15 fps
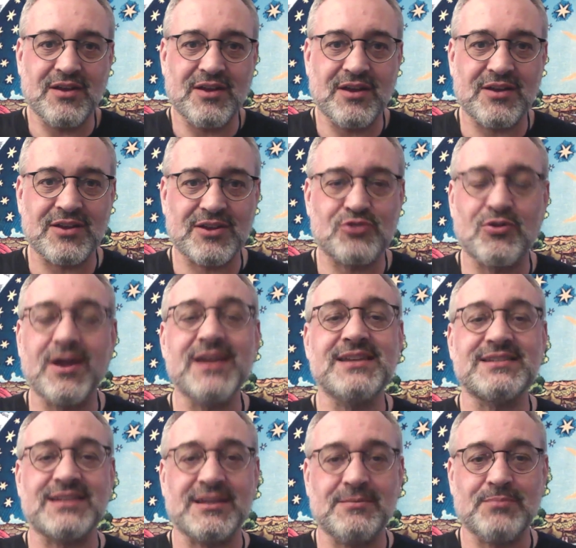
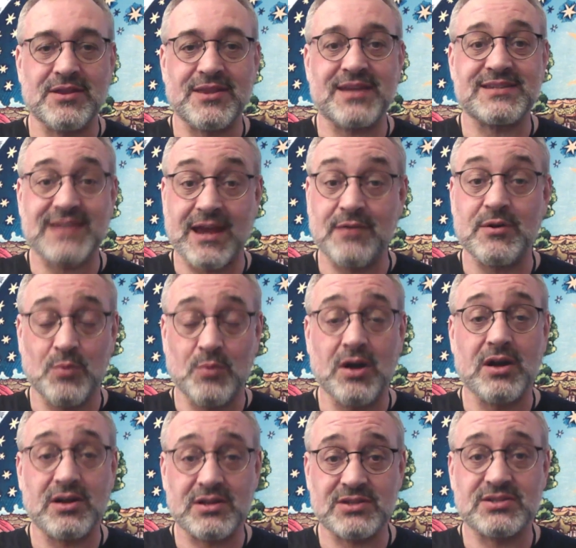crazy, but that's how it
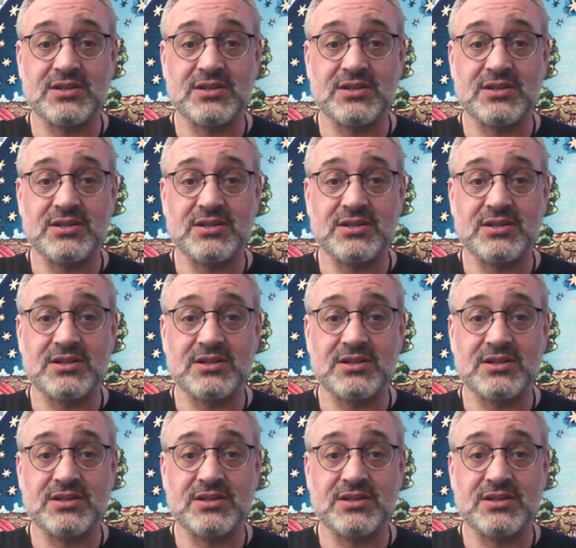works.